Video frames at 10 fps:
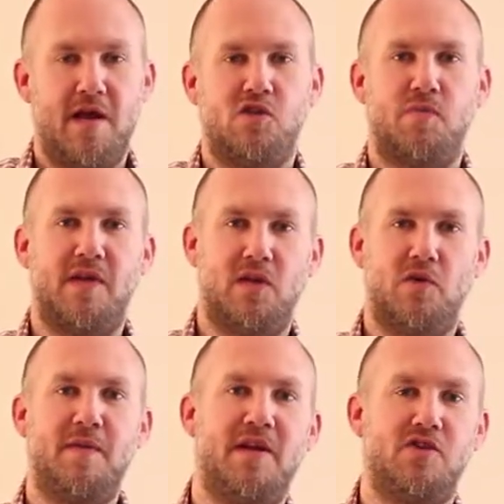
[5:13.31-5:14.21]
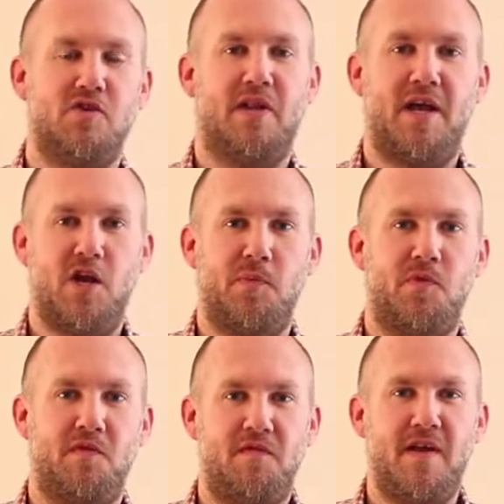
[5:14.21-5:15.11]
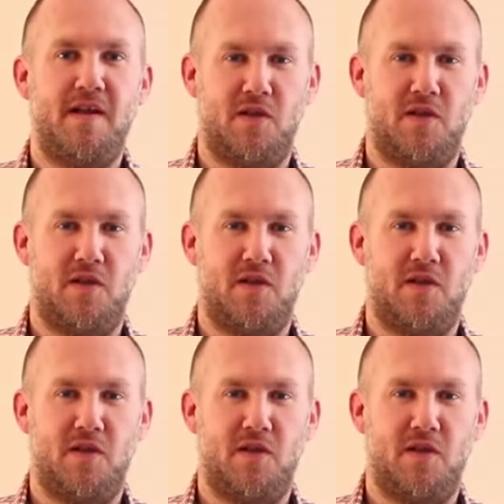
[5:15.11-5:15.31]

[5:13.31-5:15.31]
So it'll be a little bit easier to line up with your feet,